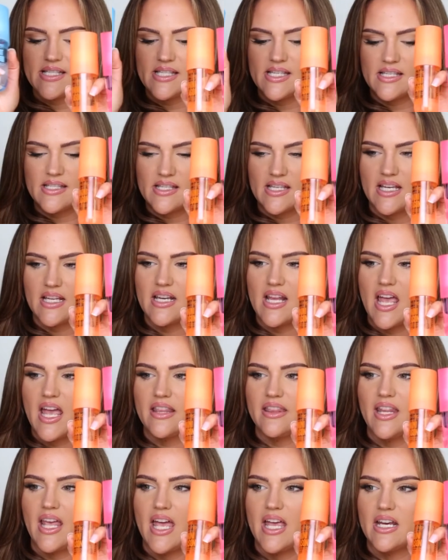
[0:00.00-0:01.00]
Season,
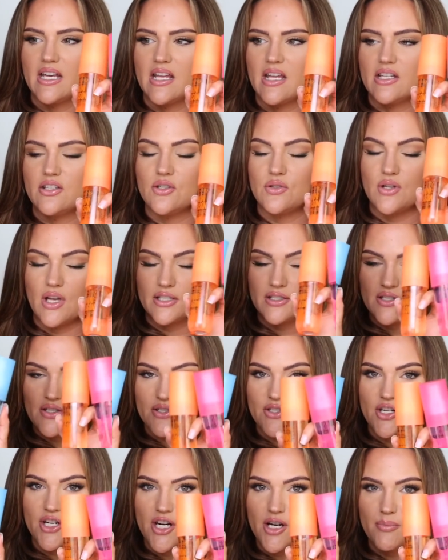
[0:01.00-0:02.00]
and then Do Not
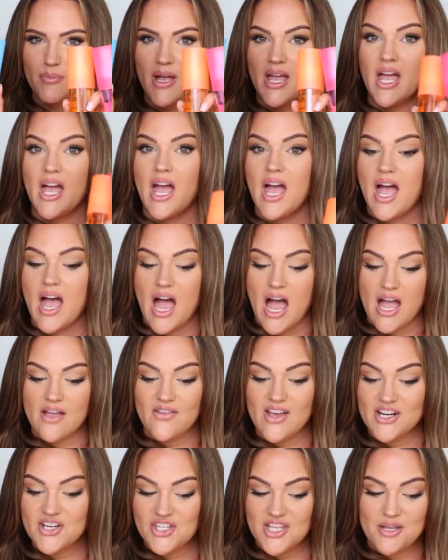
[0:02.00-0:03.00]
Disturb. I've
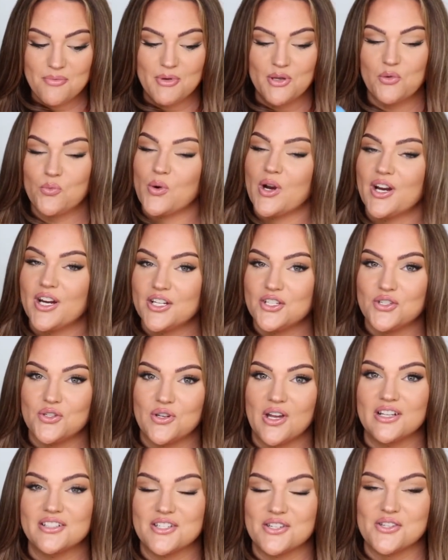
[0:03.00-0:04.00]
actually been wearing Do
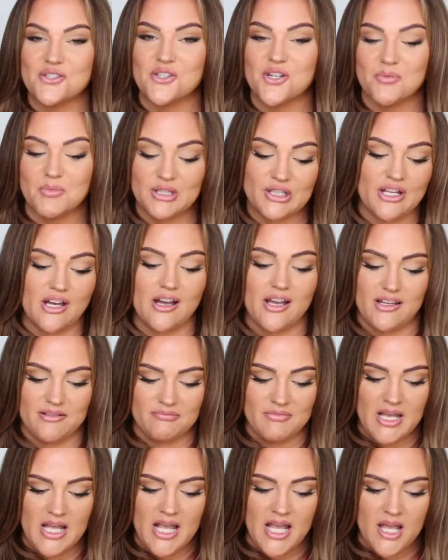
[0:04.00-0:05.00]
Not Disturb a lot,
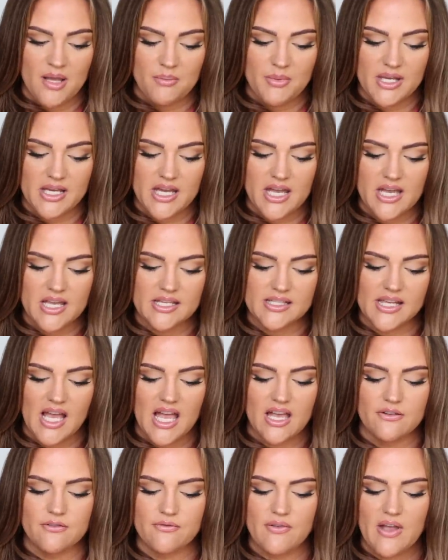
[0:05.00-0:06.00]
because
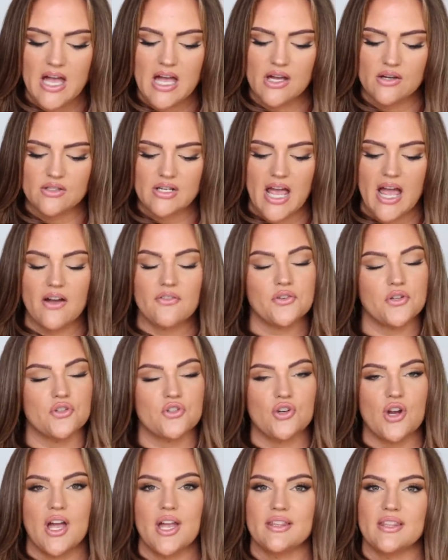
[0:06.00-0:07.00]
I found after
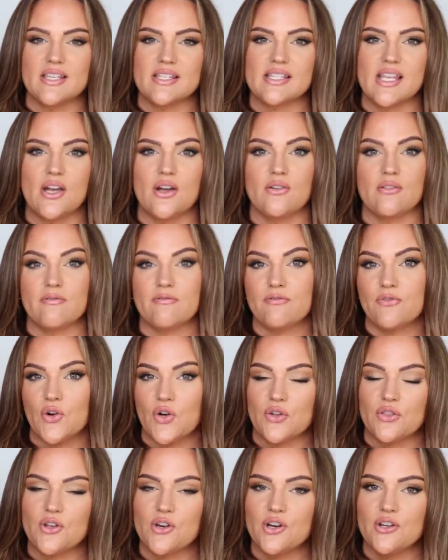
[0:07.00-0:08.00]
trying this out
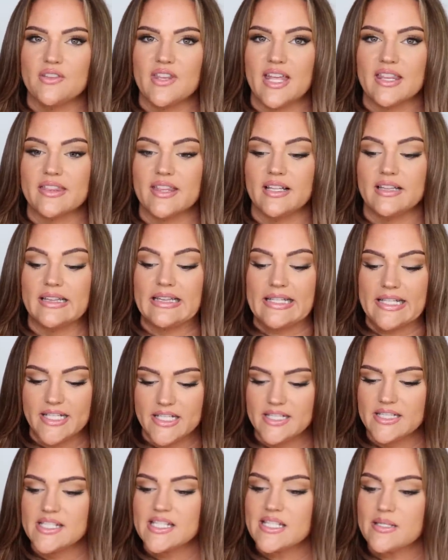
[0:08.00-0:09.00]
further that the
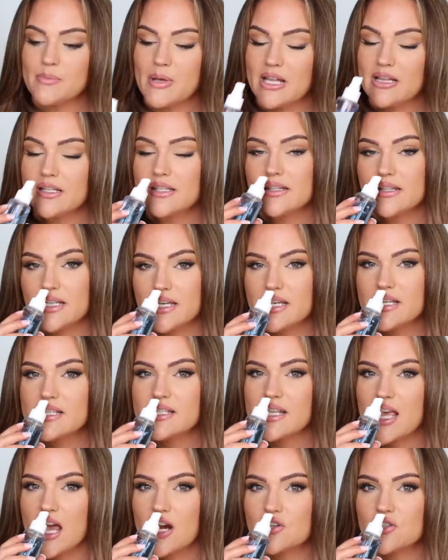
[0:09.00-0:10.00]
linen smell in this
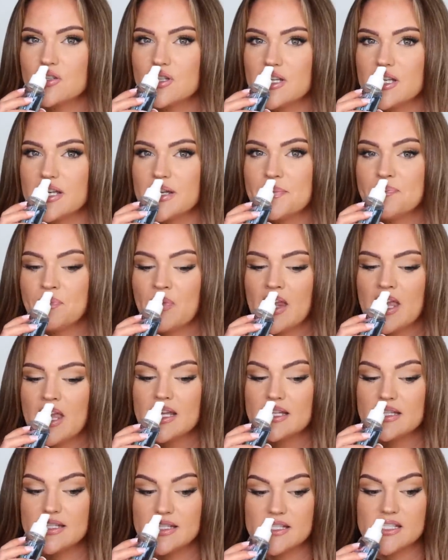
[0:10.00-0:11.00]
actually
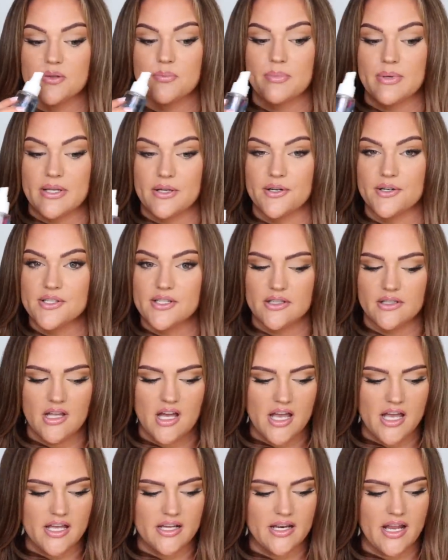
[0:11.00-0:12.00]
disappears a
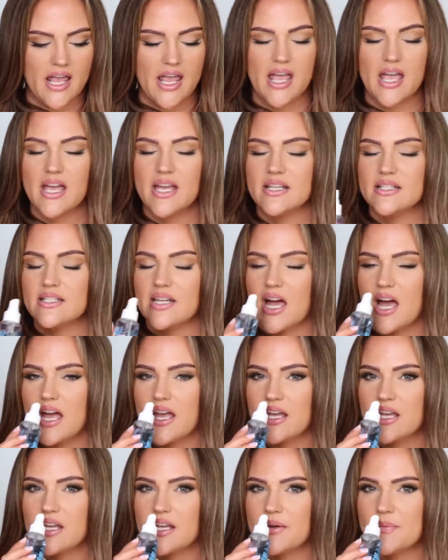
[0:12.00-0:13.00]
lot. And
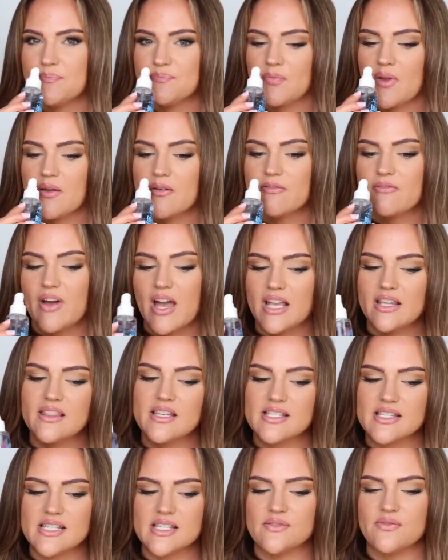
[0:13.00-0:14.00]
I find
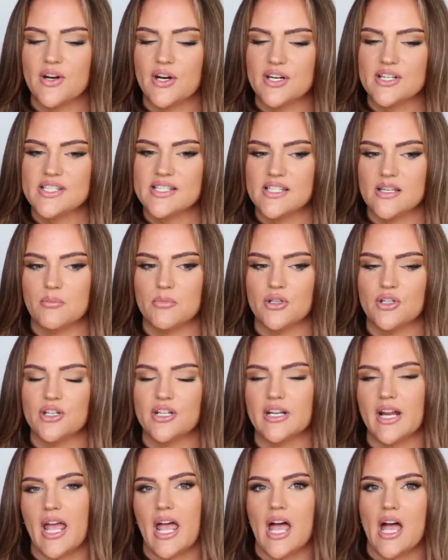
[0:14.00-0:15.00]
this is very similar
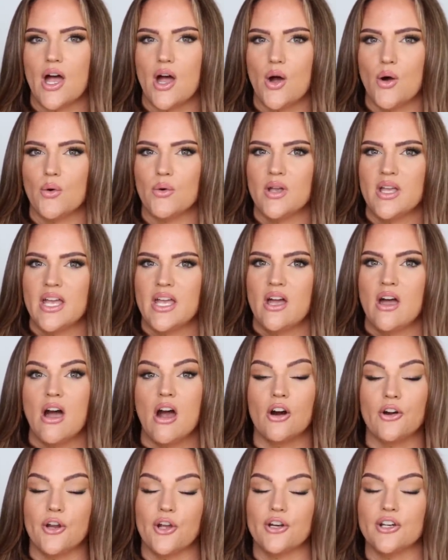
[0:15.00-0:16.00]
in how
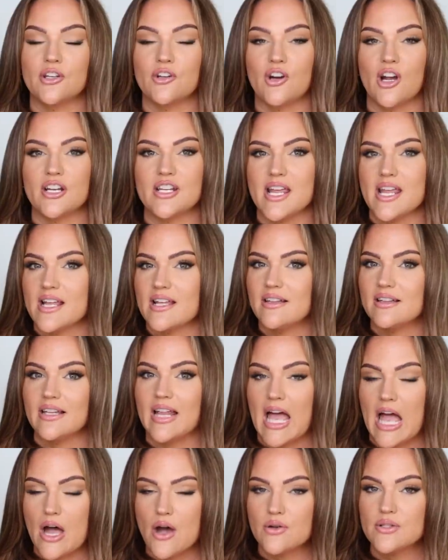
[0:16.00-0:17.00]
Ariana Grande
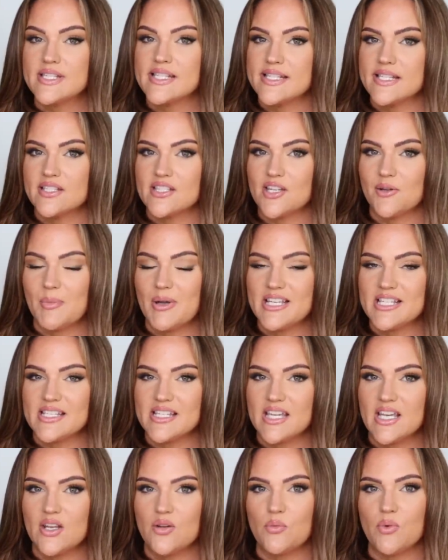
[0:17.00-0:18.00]
Cloud sits on my
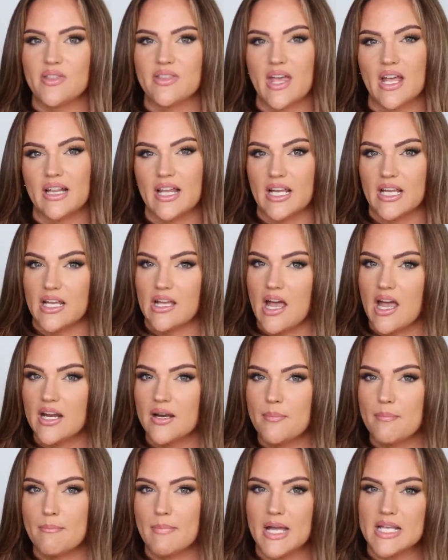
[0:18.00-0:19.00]
skin with that like
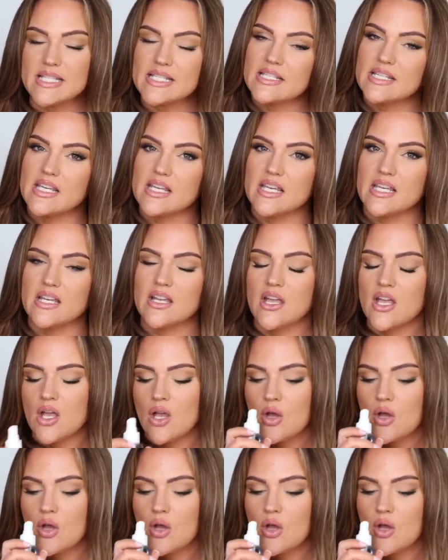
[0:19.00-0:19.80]
kind of musky,